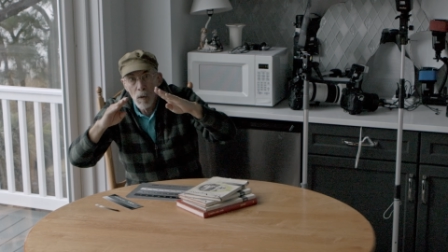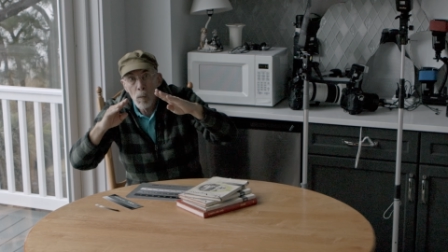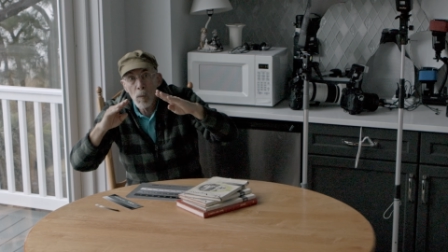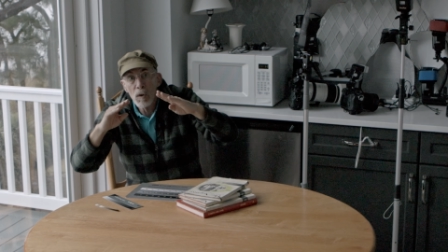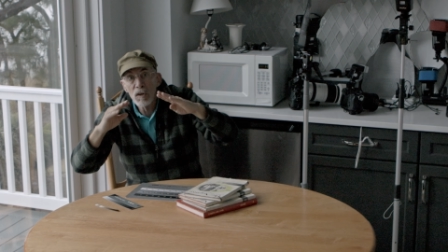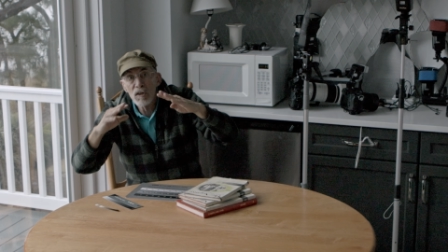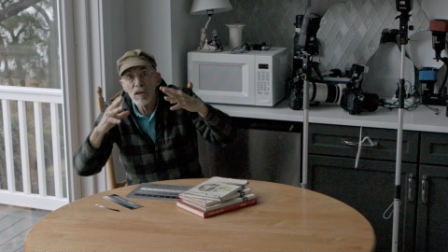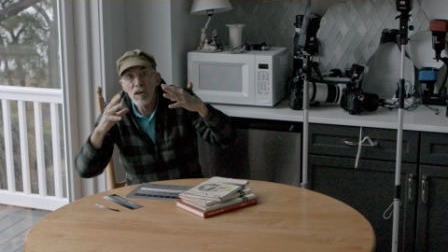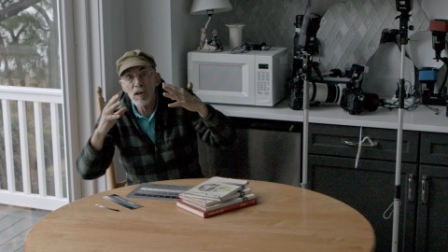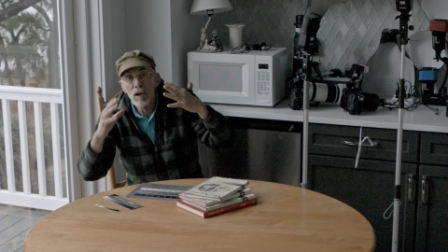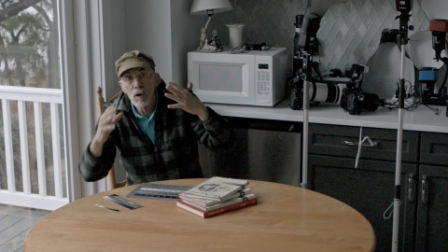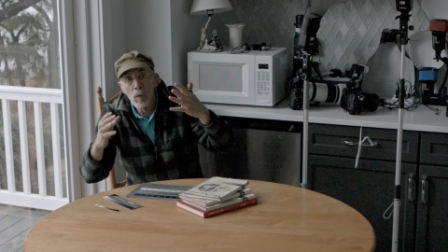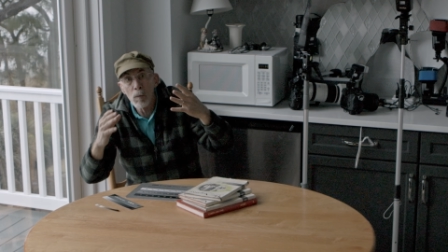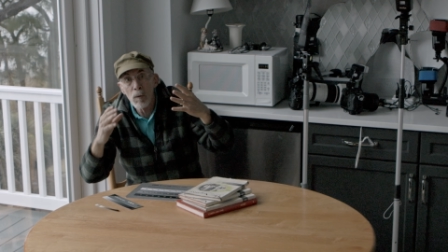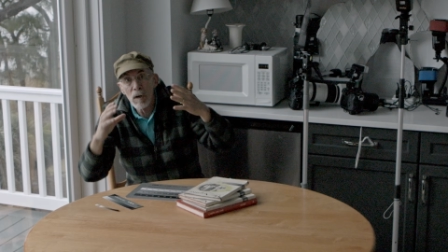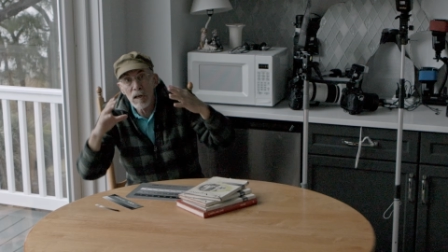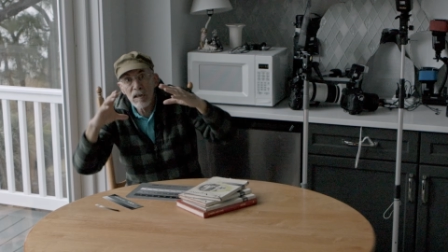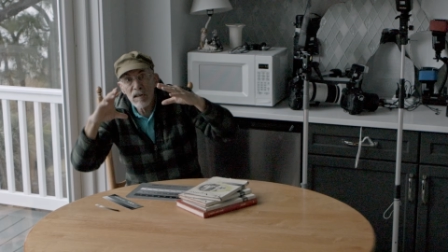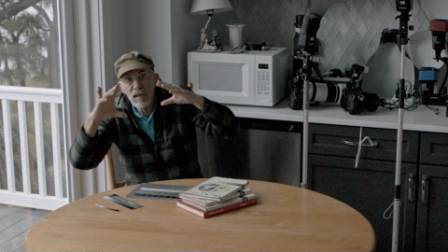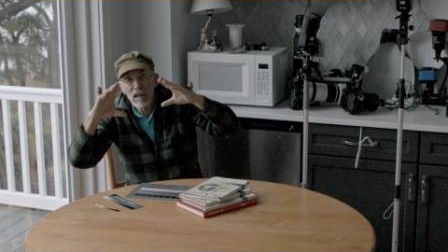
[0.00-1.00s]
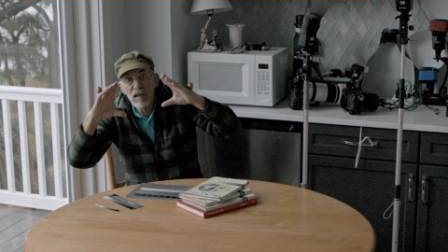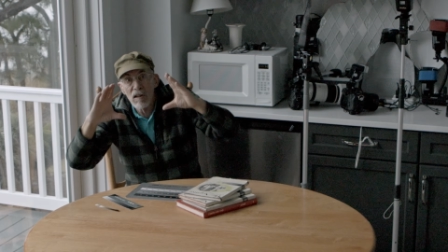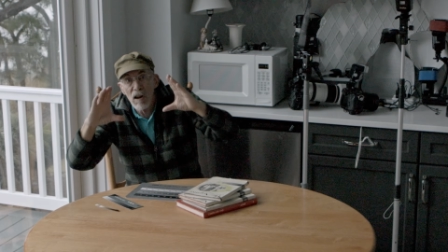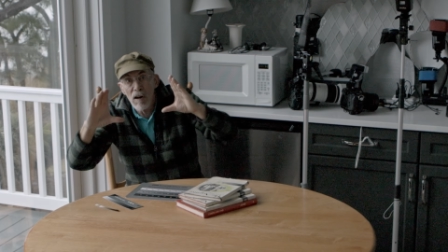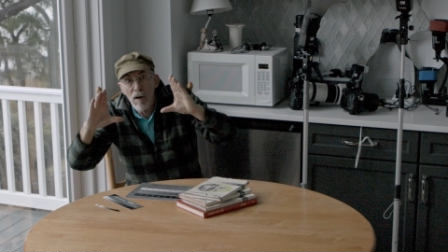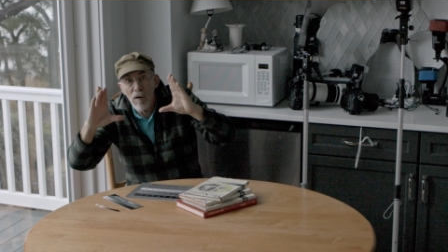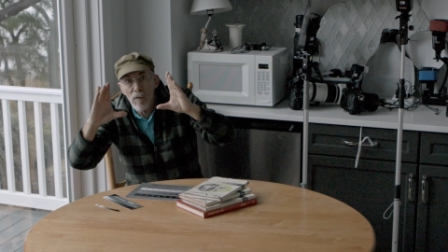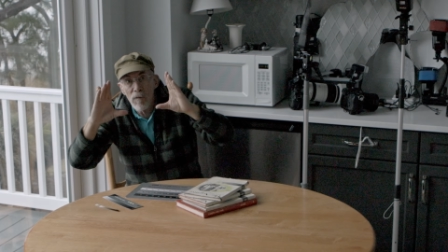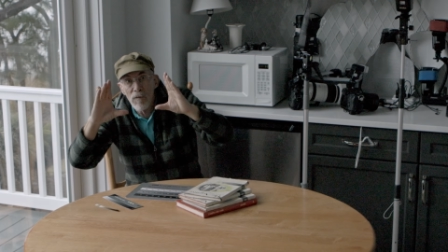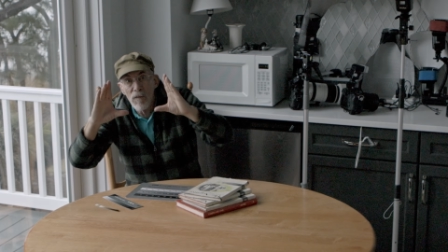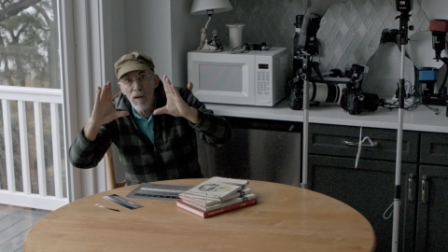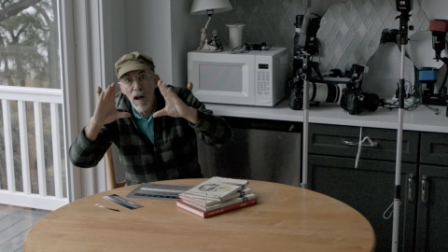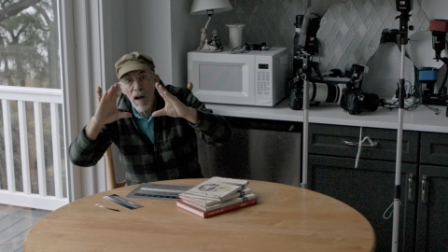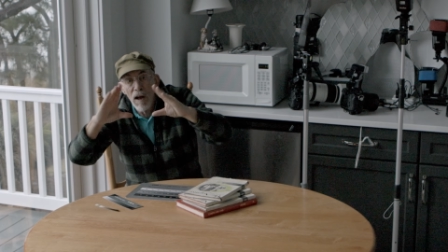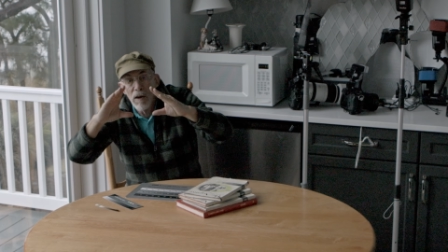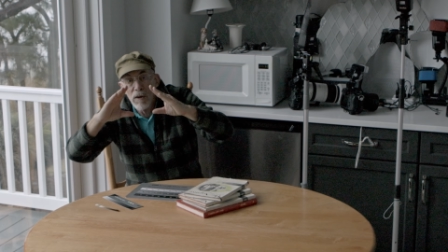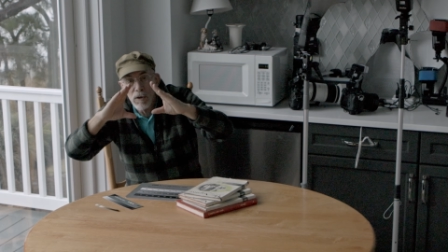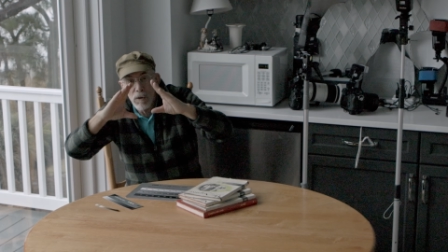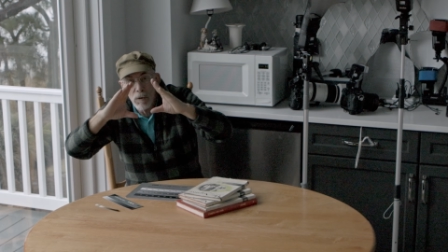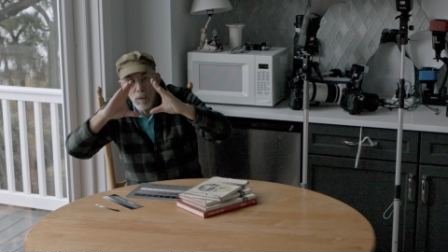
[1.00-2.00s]
which increased their
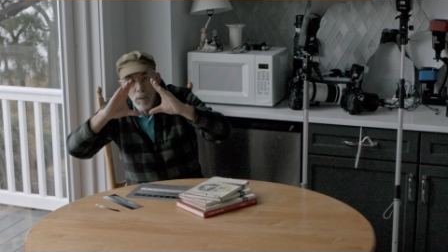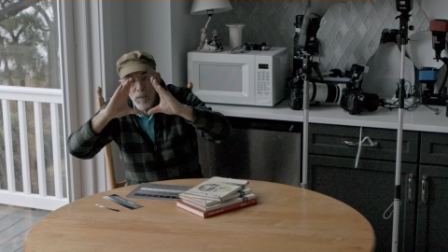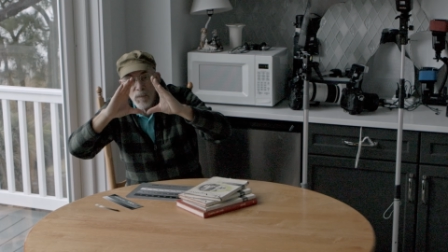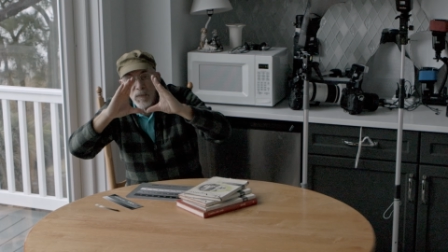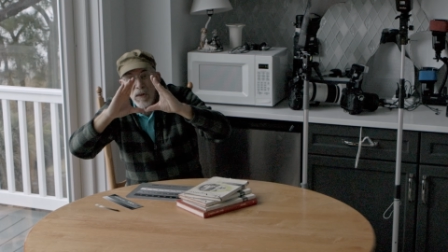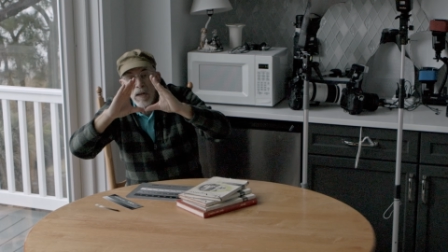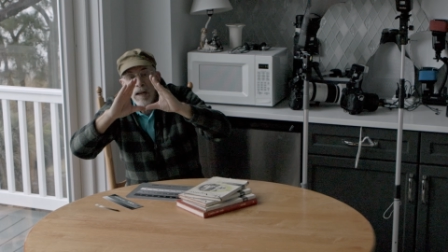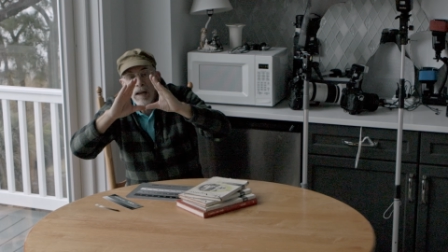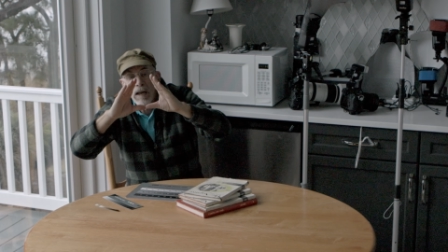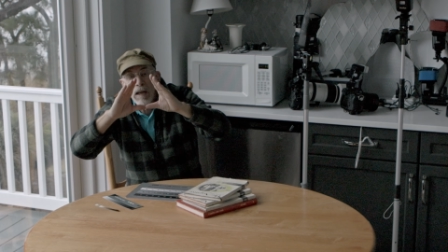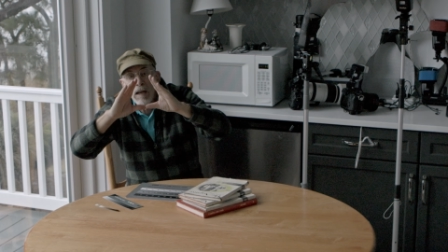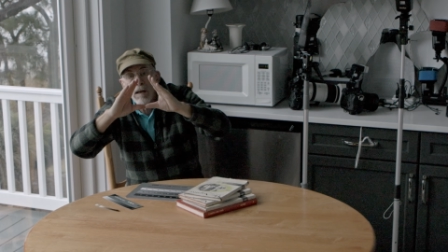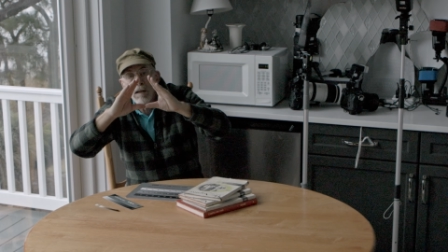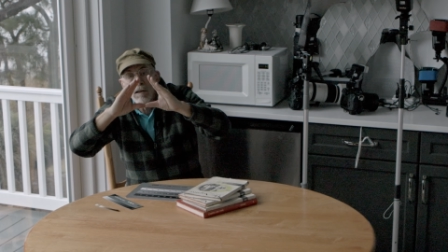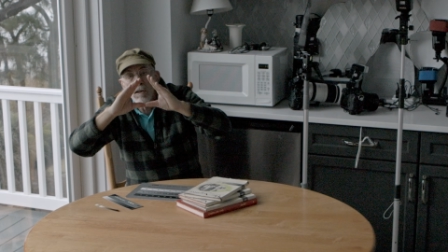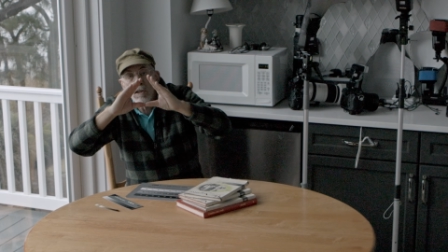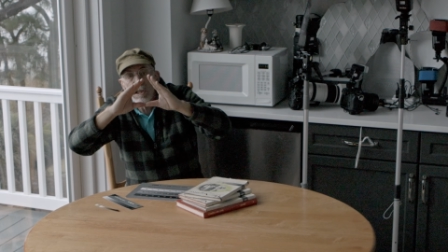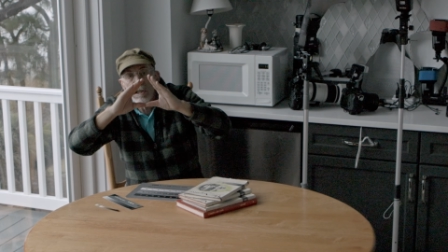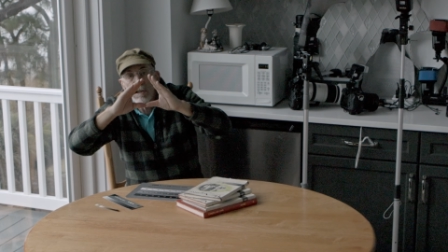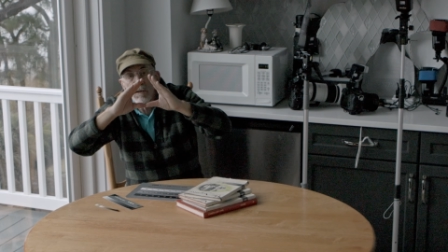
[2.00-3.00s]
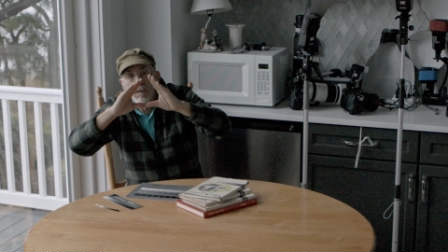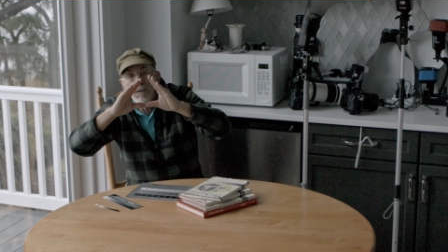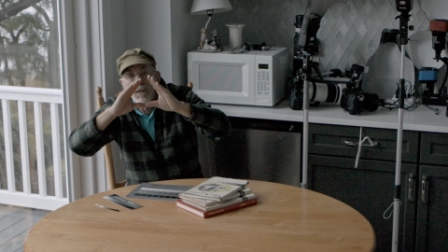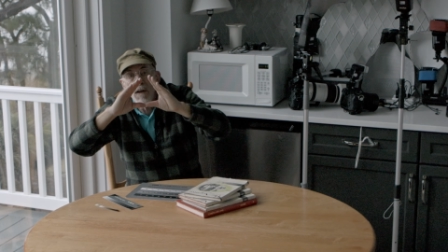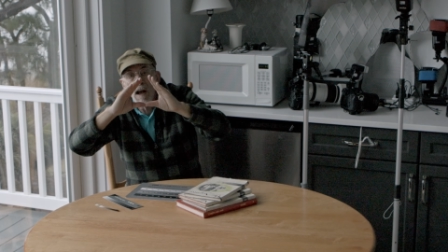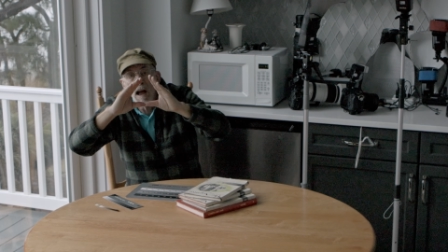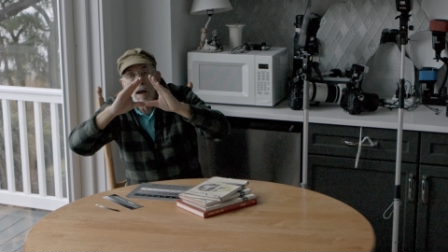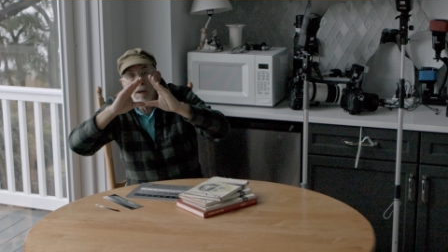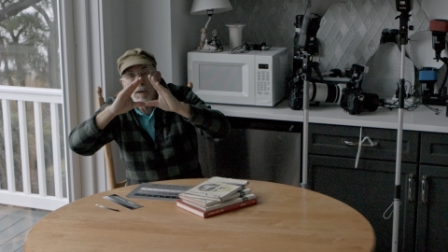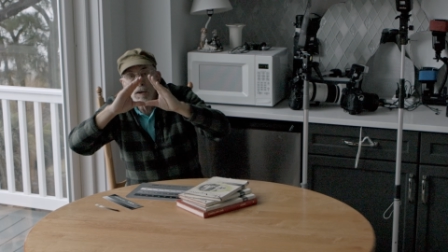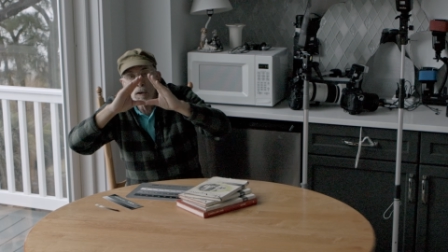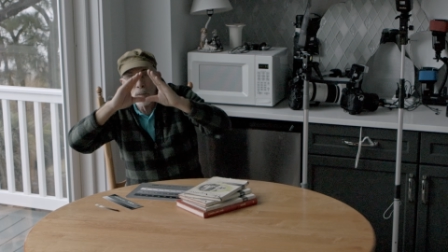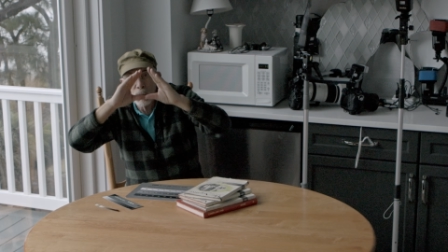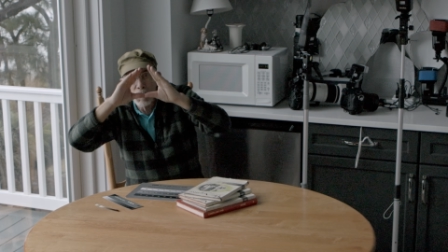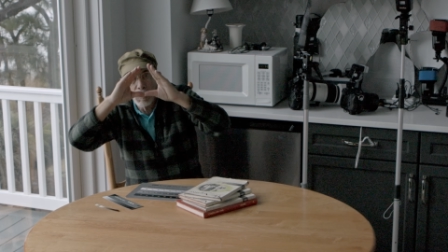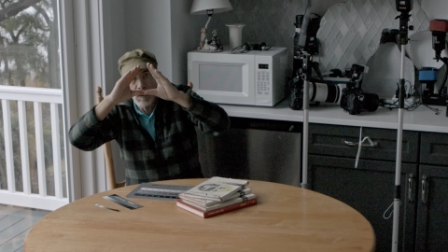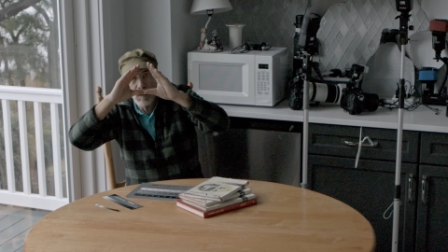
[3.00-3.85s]
volume. It is the volume,